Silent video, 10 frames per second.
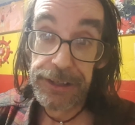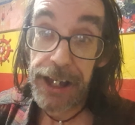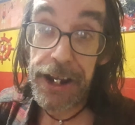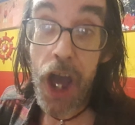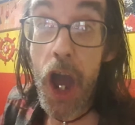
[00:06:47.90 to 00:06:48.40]

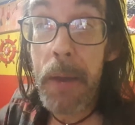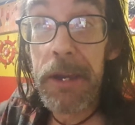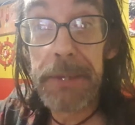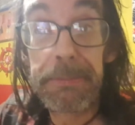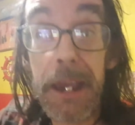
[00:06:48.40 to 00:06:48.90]
And
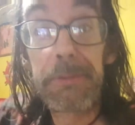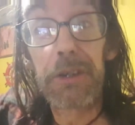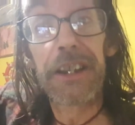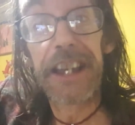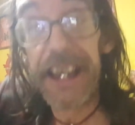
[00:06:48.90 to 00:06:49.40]
homeless
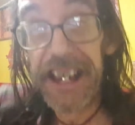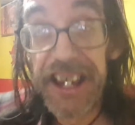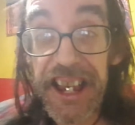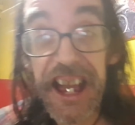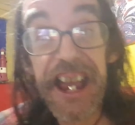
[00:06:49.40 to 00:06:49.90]
people
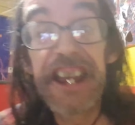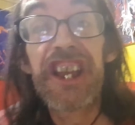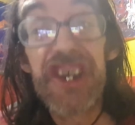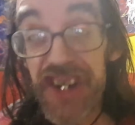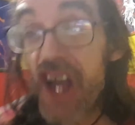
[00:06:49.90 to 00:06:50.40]
in
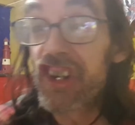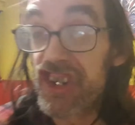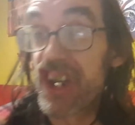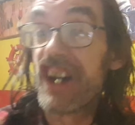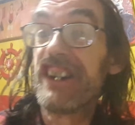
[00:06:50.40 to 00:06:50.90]
a
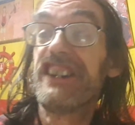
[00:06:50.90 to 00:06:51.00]
shelter